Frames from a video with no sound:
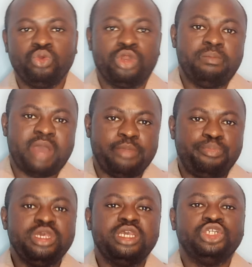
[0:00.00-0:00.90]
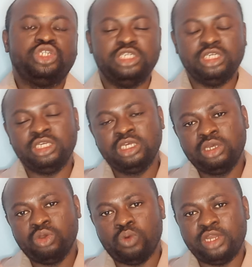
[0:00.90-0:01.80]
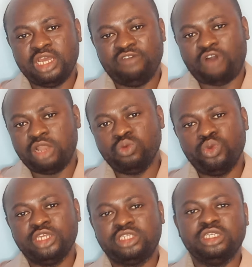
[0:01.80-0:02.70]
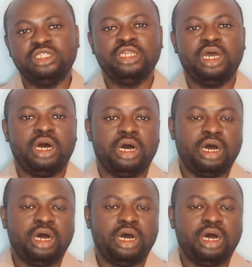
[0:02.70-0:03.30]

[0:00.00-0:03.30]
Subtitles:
during my PhD when evaluating